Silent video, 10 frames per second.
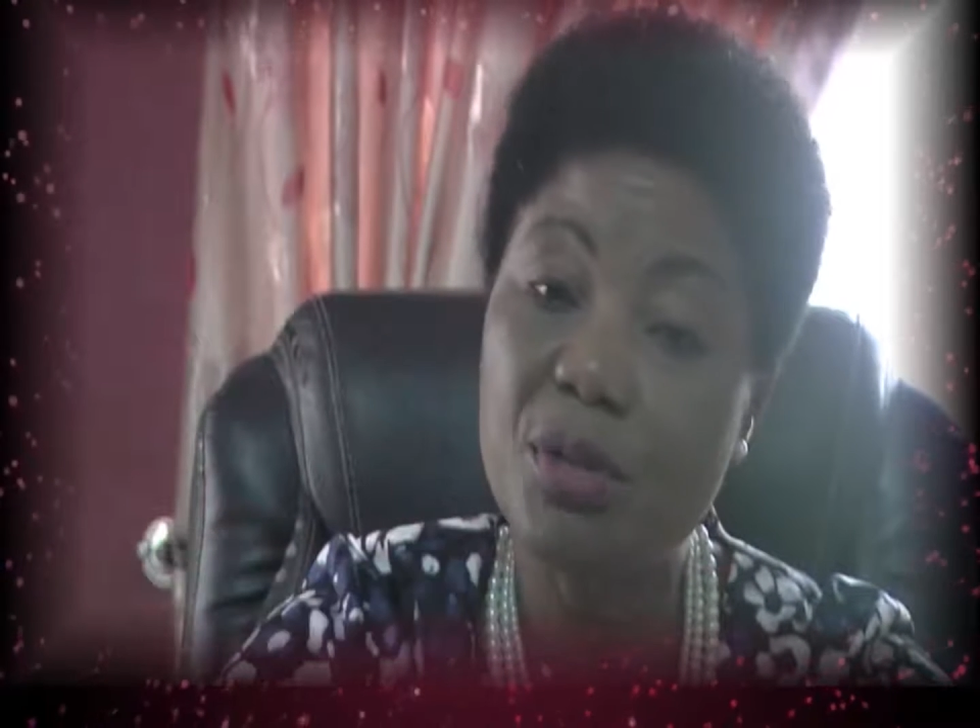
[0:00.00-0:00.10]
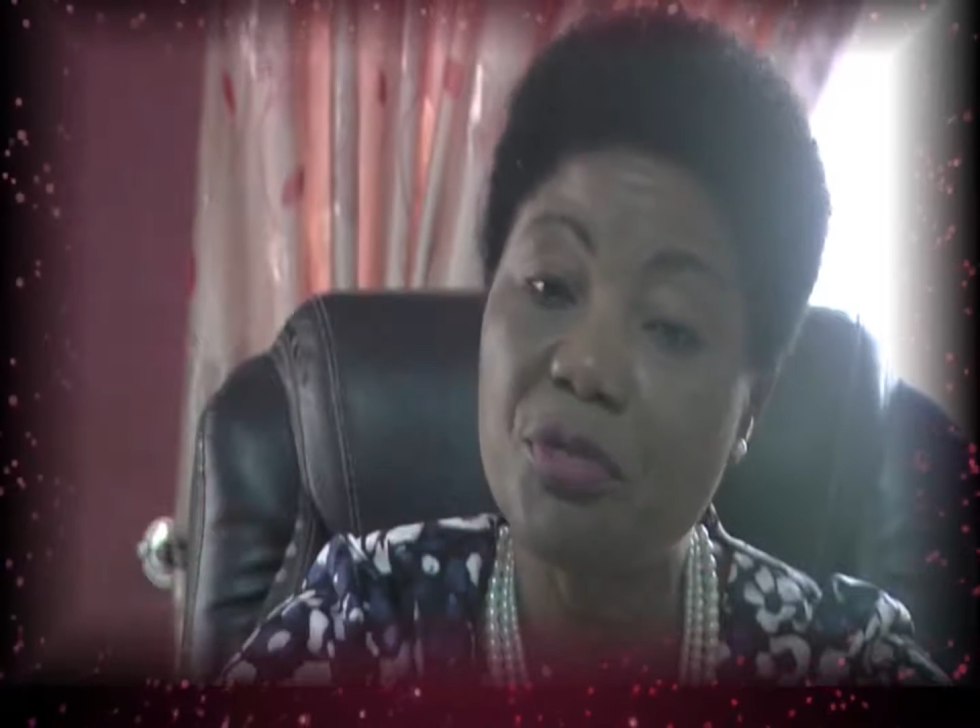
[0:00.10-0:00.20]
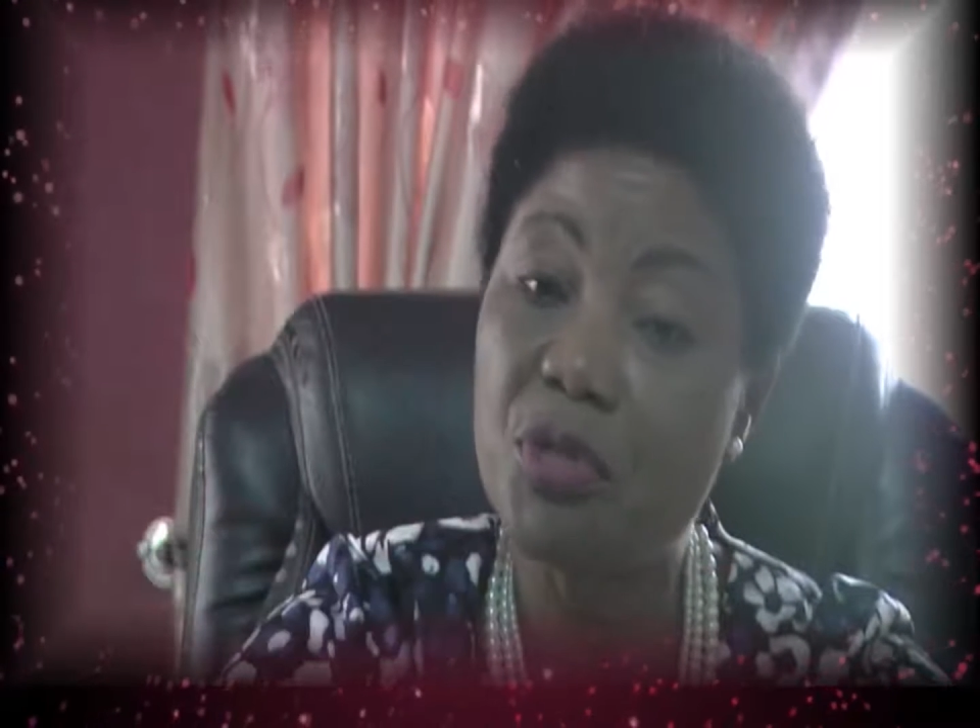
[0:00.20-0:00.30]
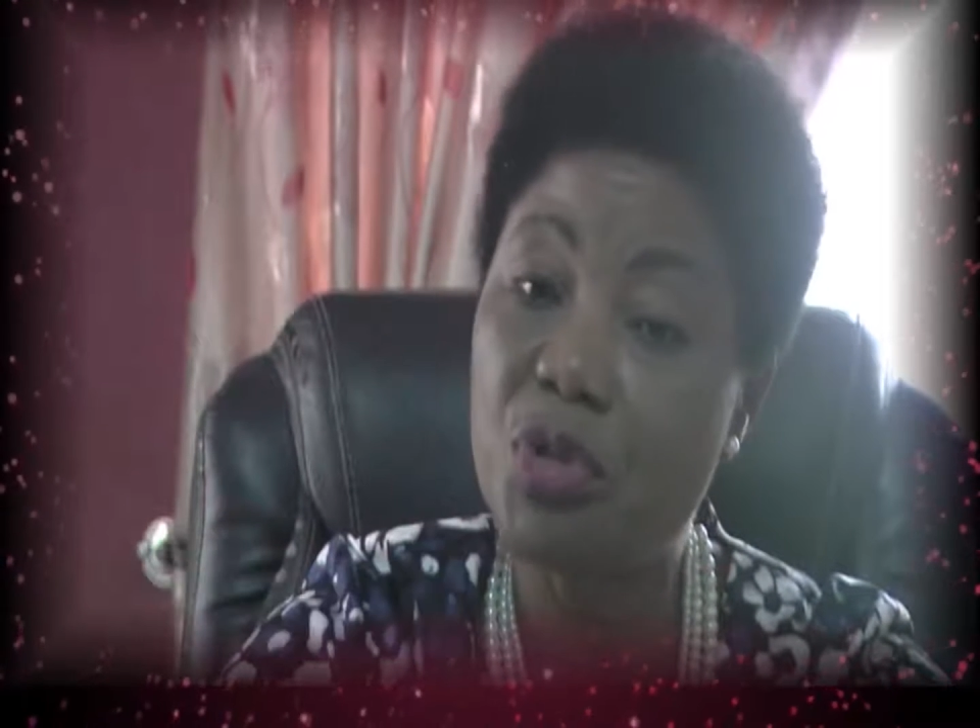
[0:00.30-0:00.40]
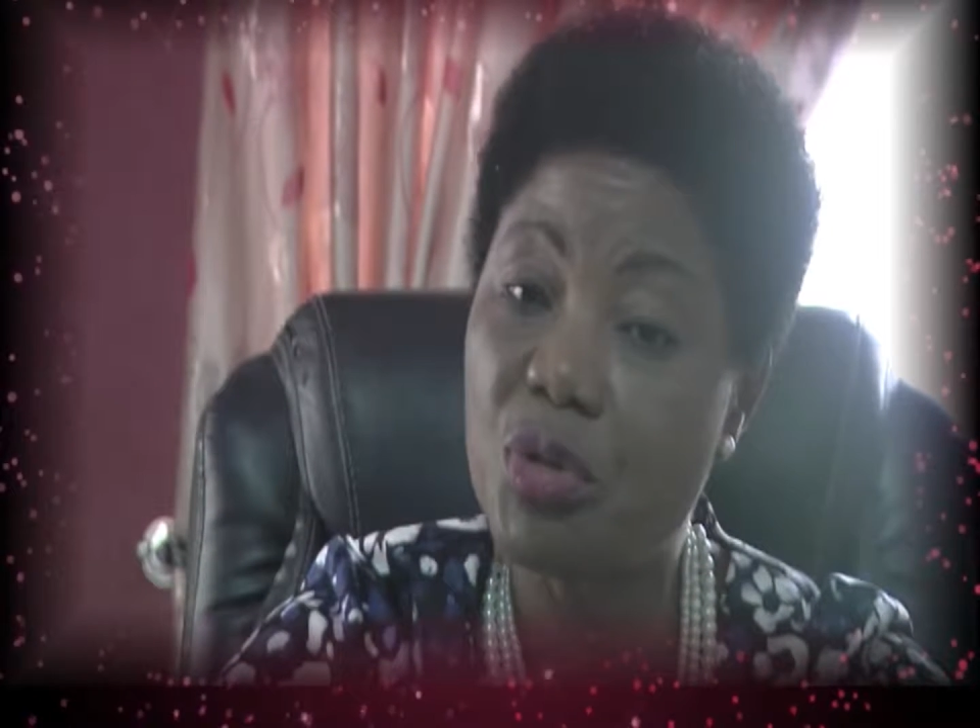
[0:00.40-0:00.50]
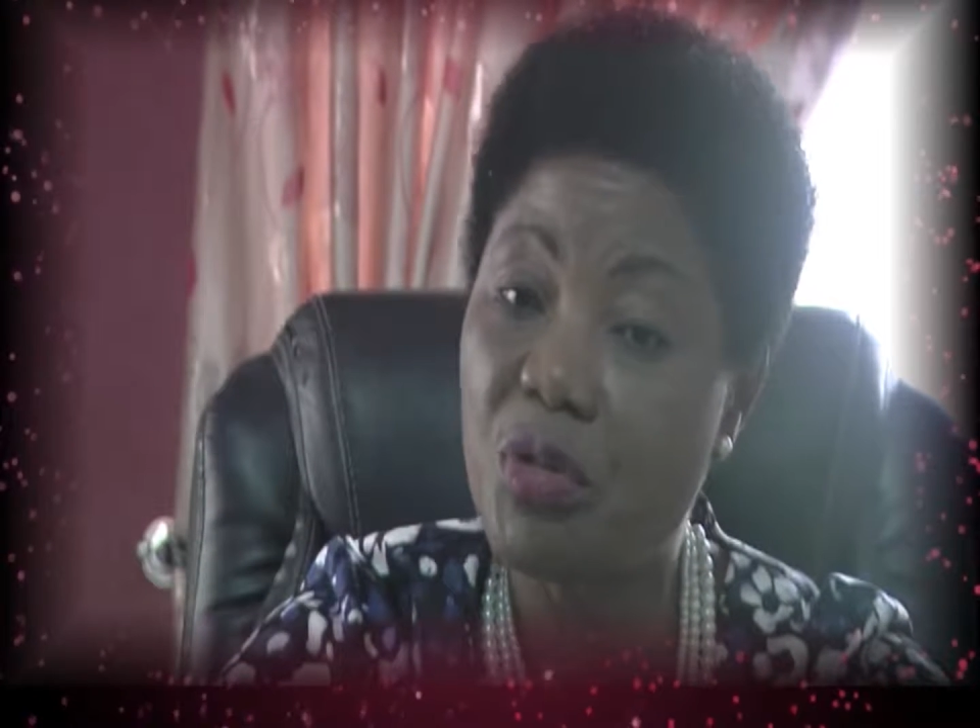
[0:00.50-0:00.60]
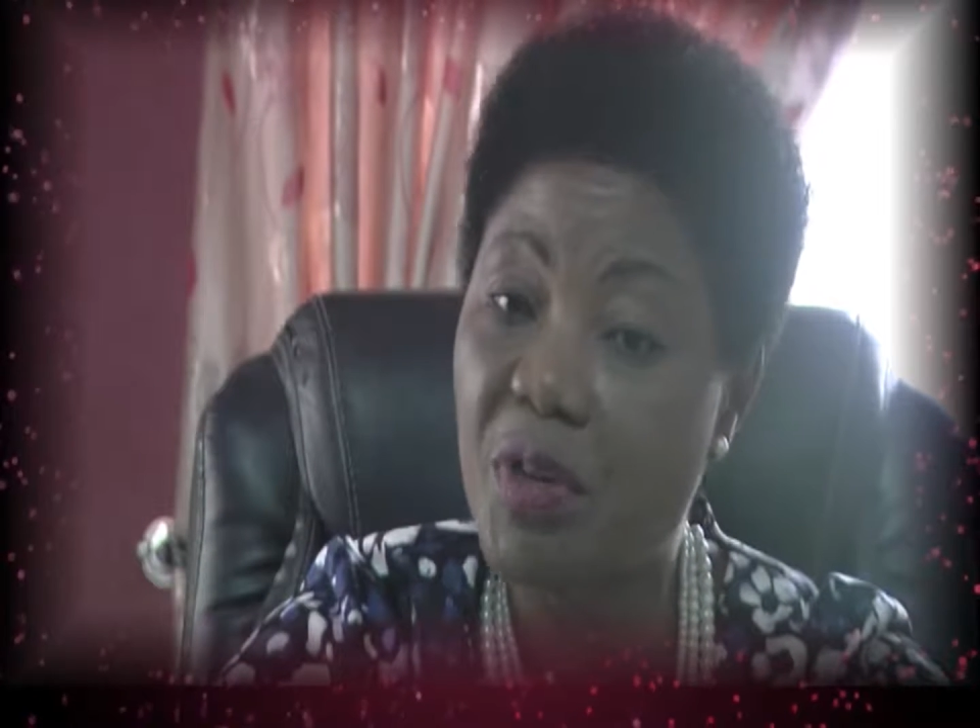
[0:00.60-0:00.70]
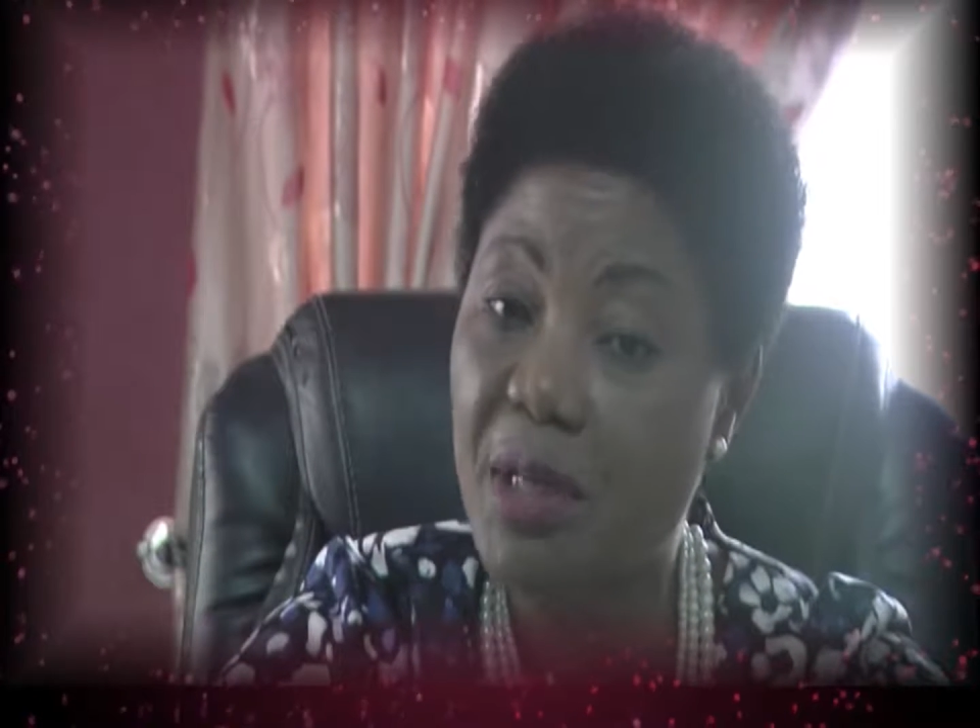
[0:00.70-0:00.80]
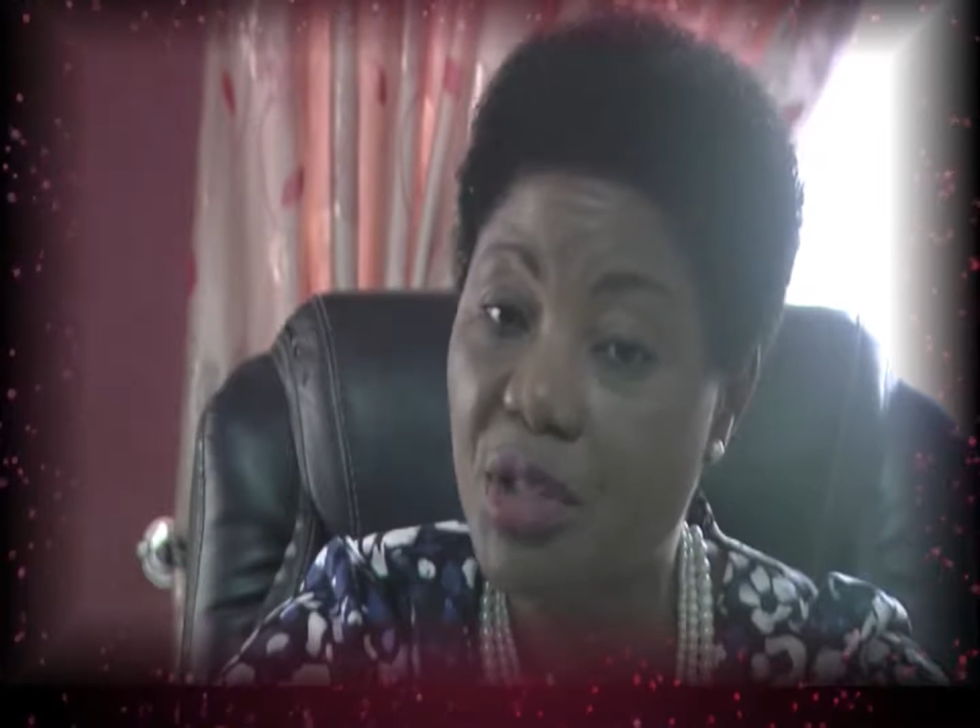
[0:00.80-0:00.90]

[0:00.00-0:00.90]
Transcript: the future of our